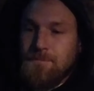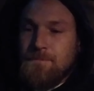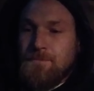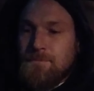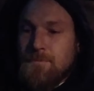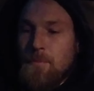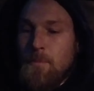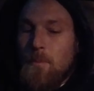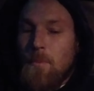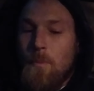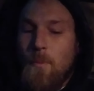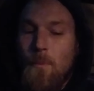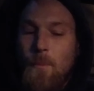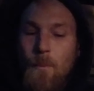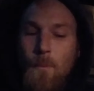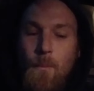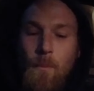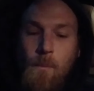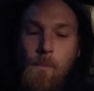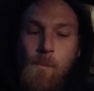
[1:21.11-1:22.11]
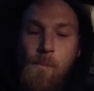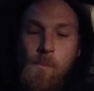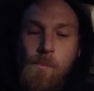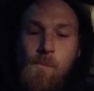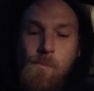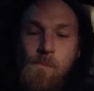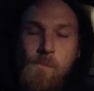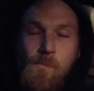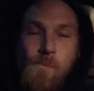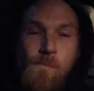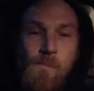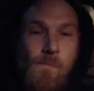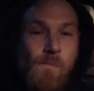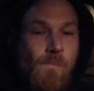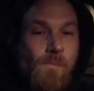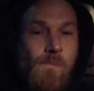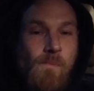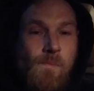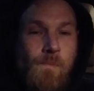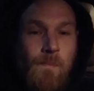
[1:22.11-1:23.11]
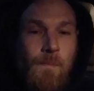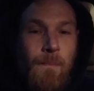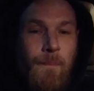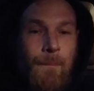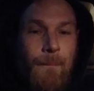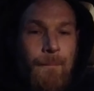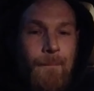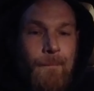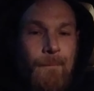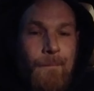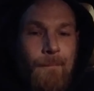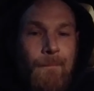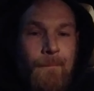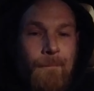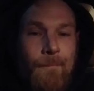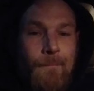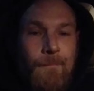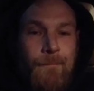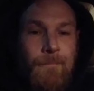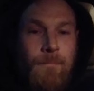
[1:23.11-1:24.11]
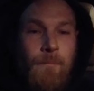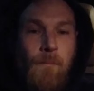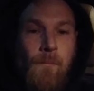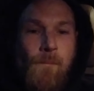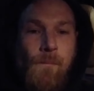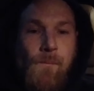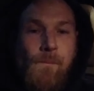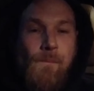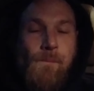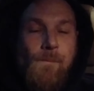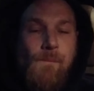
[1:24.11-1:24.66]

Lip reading: (no one is talking)